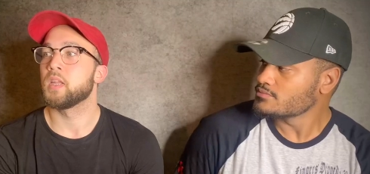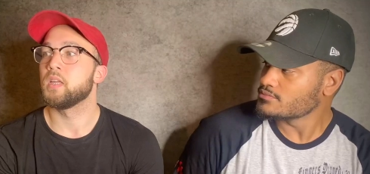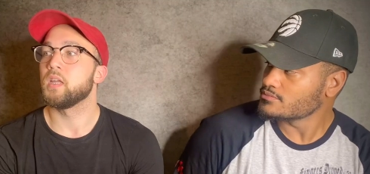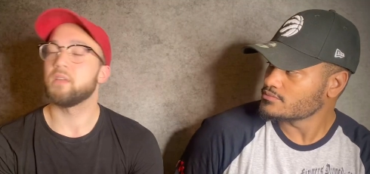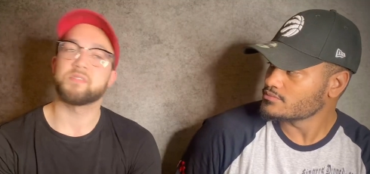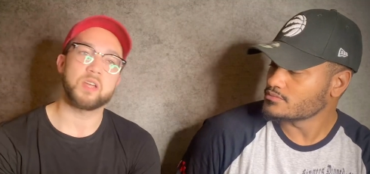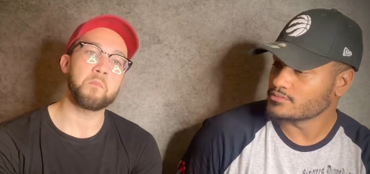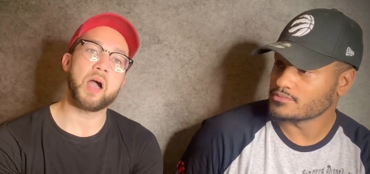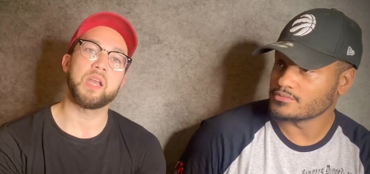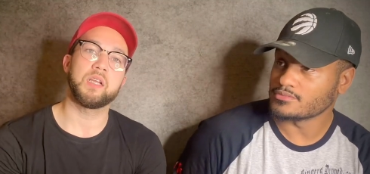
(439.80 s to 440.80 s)
Speaker 1: if
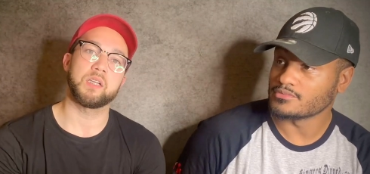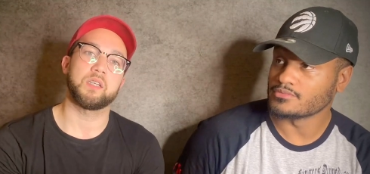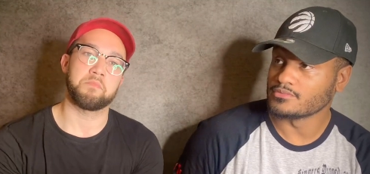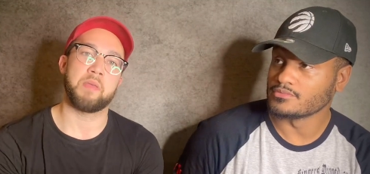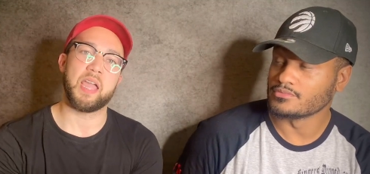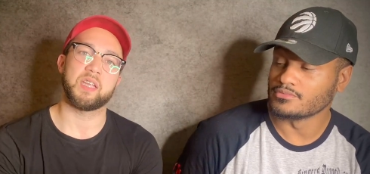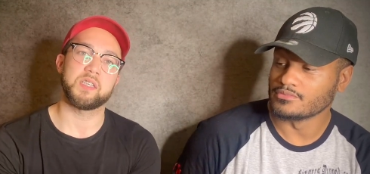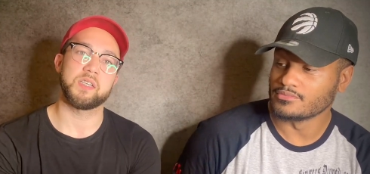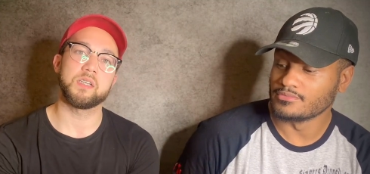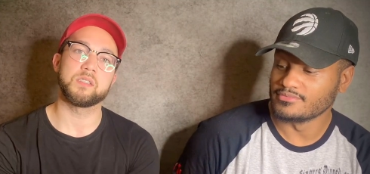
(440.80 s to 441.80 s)
somebody cooked the mac and
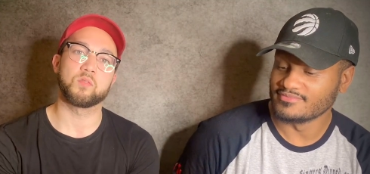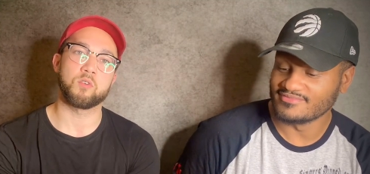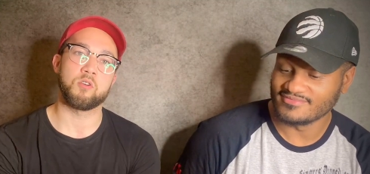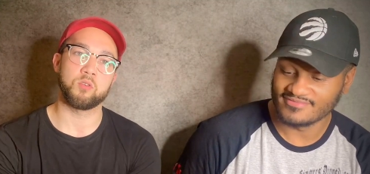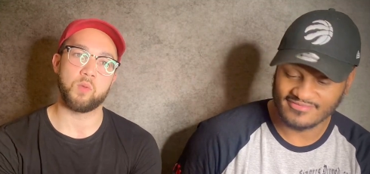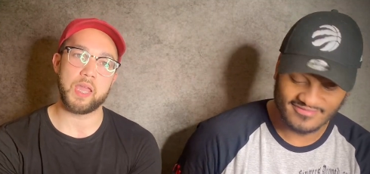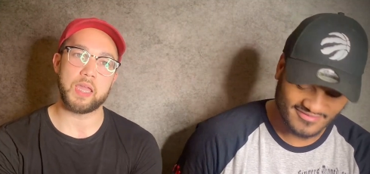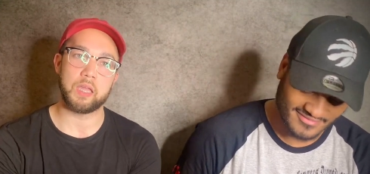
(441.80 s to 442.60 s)
cheese the wrong way,